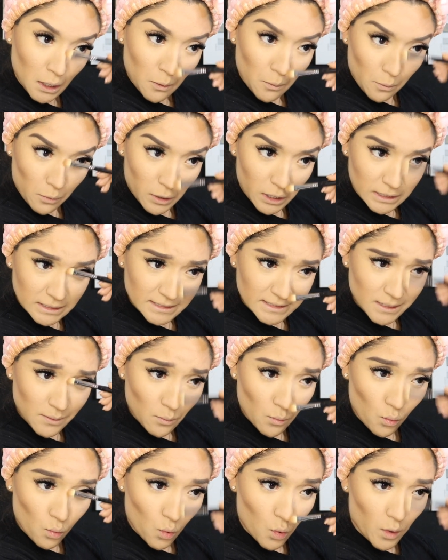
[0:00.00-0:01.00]
Bring
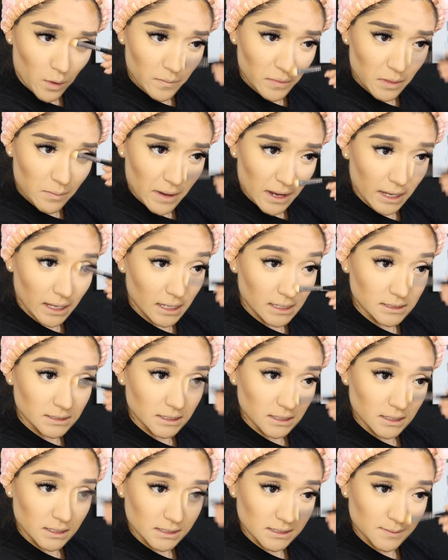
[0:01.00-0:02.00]
some warmth back
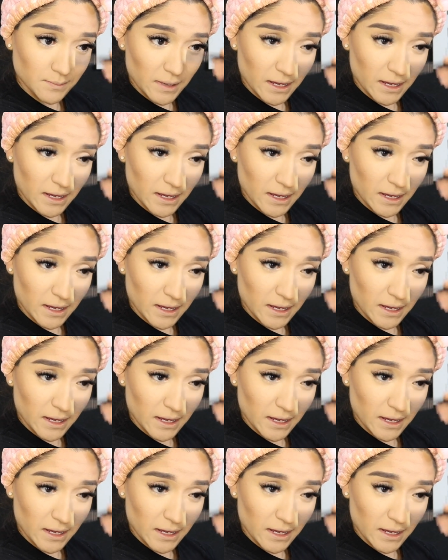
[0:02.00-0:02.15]
into this